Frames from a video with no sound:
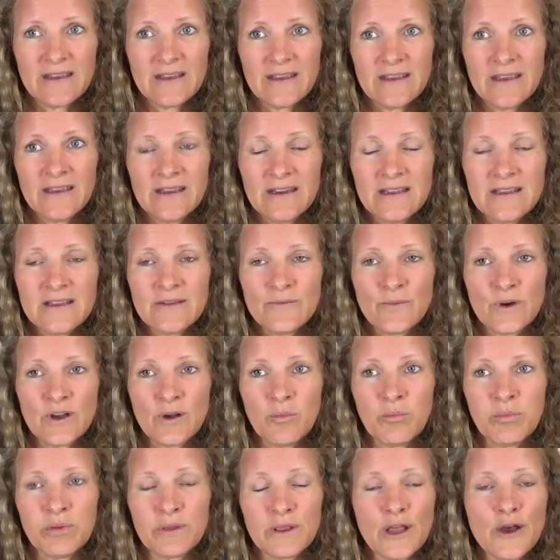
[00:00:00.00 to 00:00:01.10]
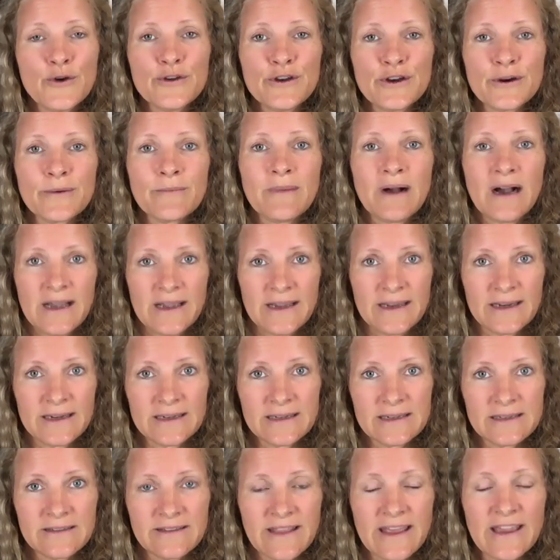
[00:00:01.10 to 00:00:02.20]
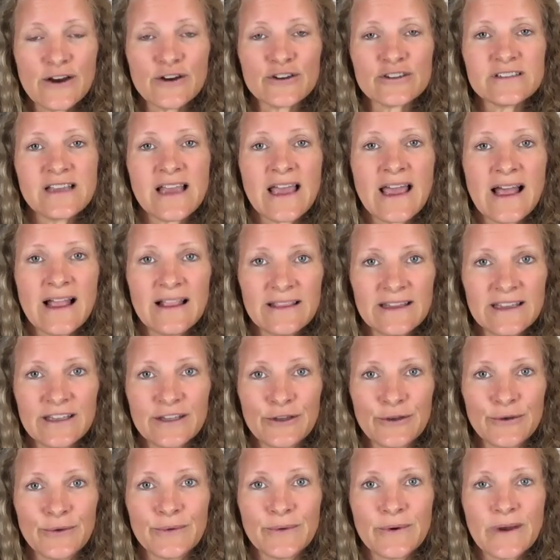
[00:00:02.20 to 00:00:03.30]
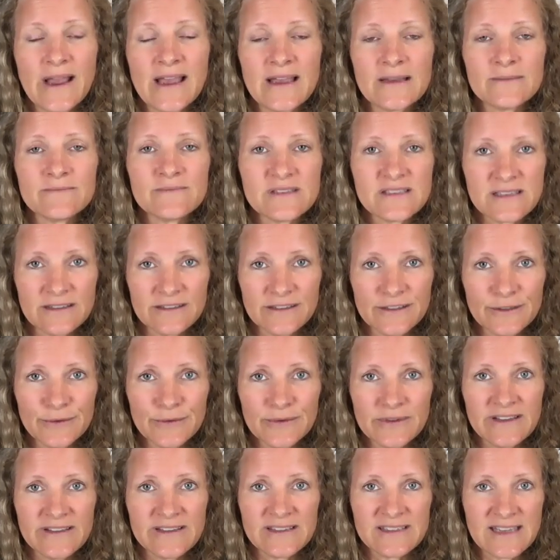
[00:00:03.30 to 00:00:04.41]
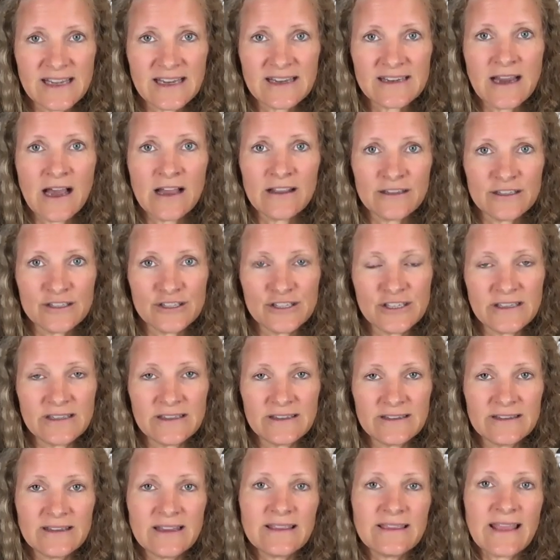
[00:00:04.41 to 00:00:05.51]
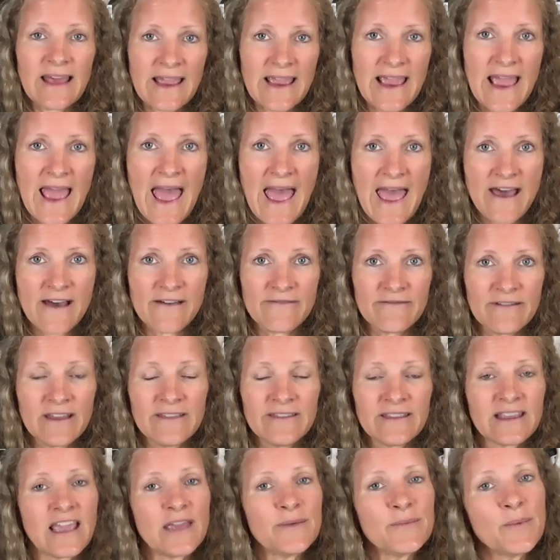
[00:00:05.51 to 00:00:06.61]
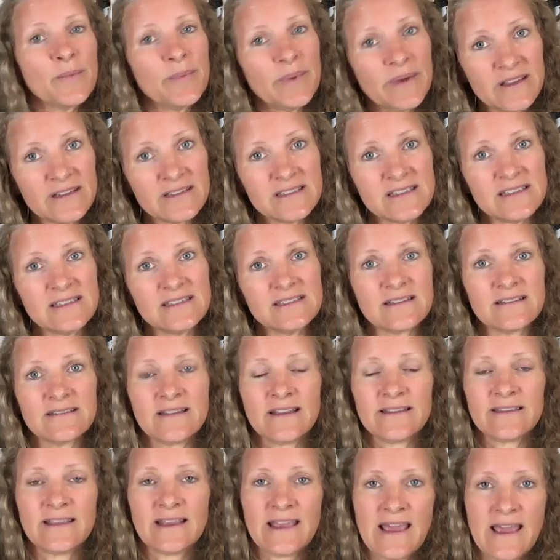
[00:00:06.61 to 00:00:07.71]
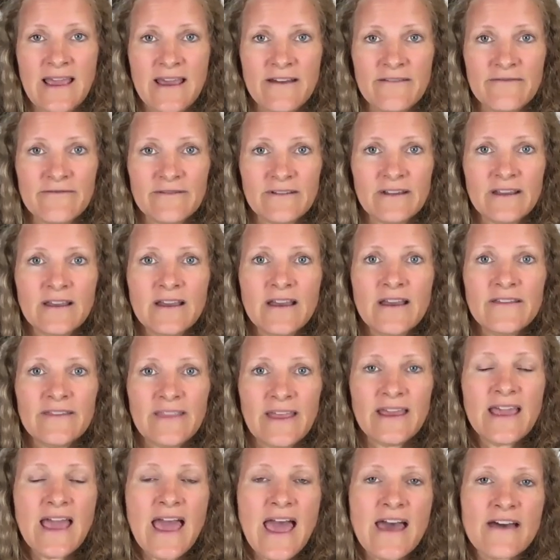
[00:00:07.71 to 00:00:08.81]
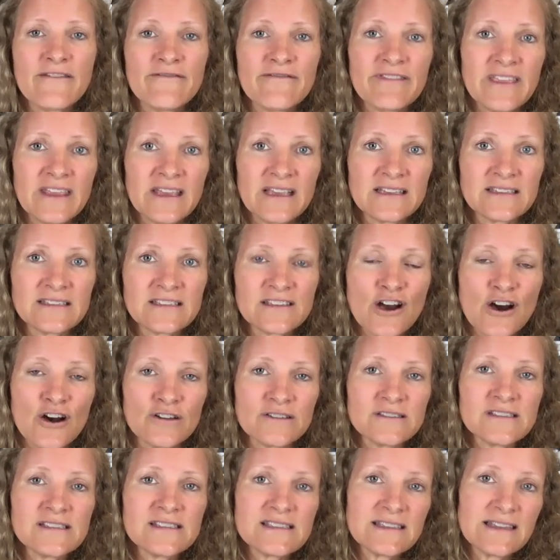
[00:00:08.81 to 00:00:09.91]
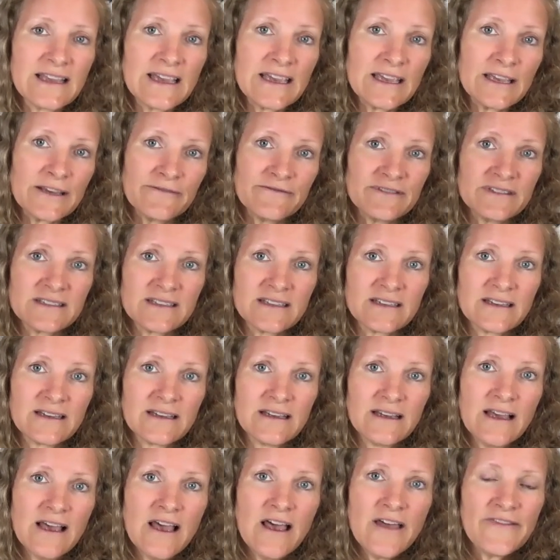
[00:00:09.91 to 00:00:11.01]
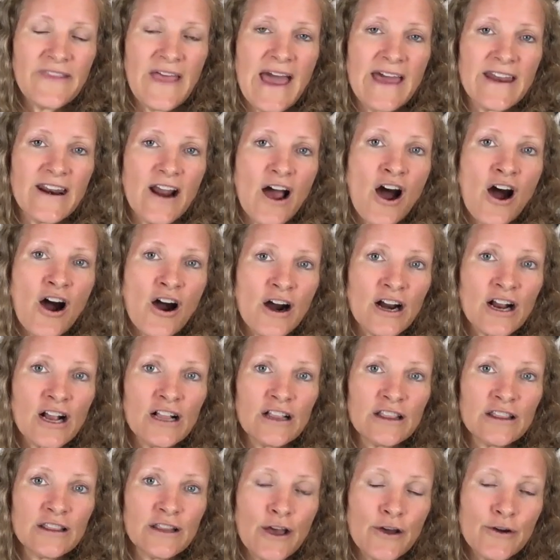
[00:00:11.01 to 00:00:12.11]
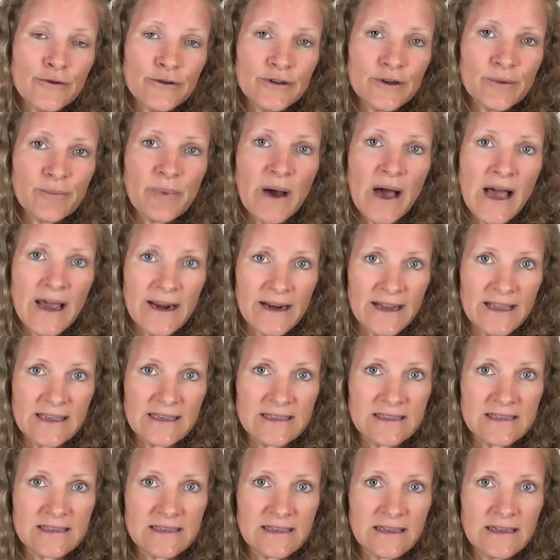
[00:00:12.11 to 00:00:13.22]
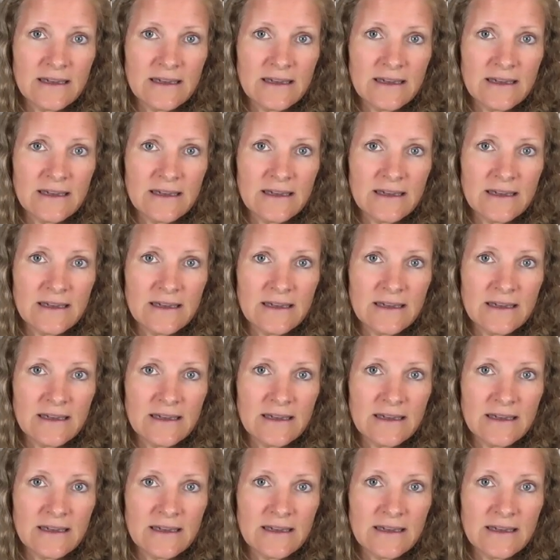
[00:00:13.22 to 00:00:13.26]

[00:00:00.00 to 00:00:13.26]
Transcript: It will blow your mind. They are telling you absolutely the technology that they have and the capabilities that they have. They have things called sleeves that are cloned bodies.